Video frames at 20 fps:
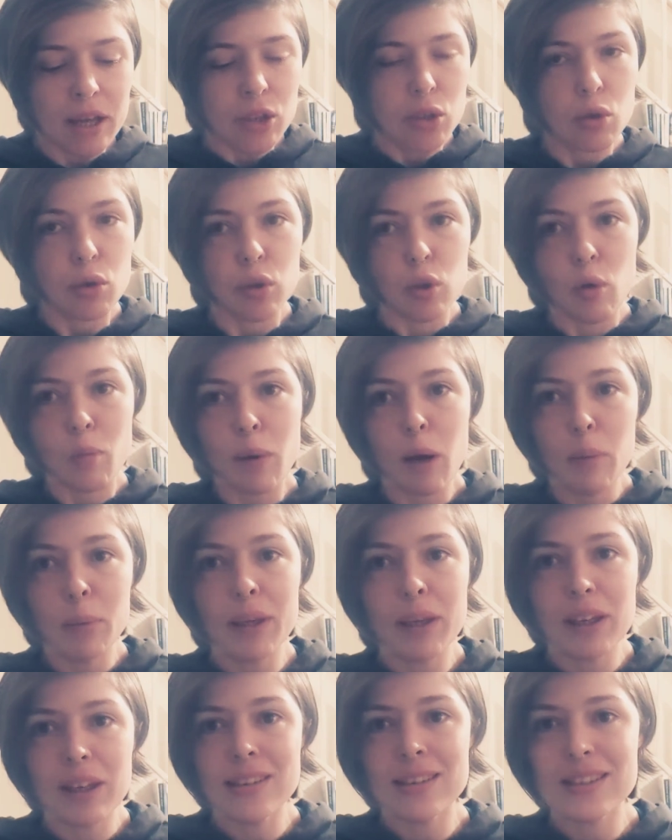sure your
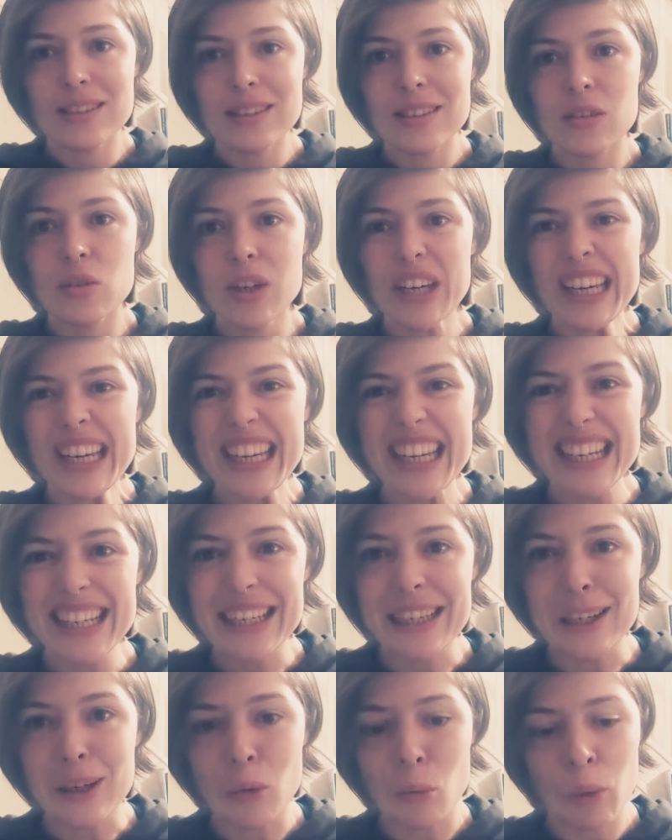puppy is still
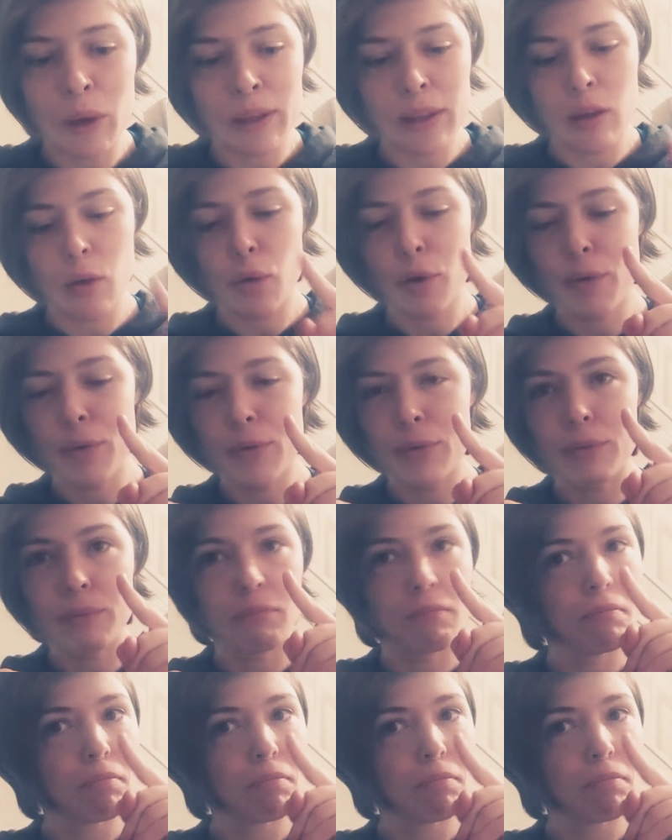healing when they're on